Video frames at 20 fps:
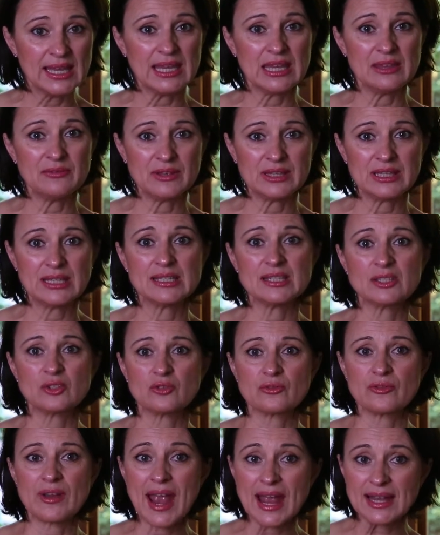if it is
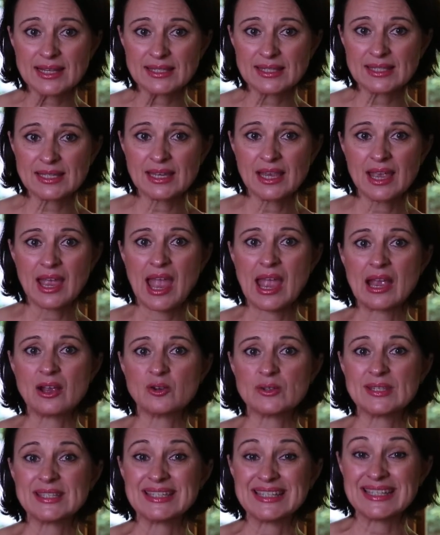correct and
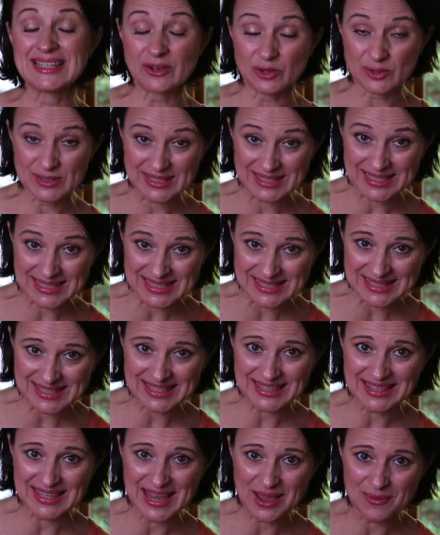
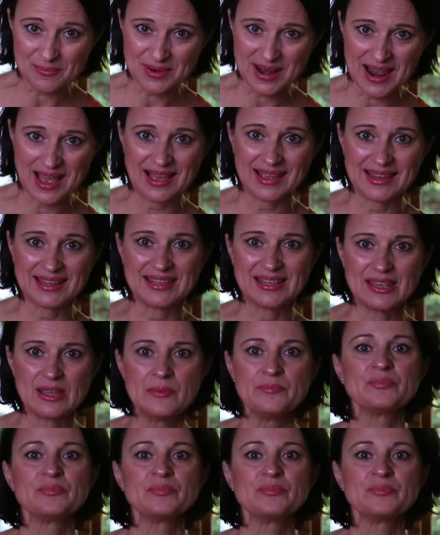consistently applied.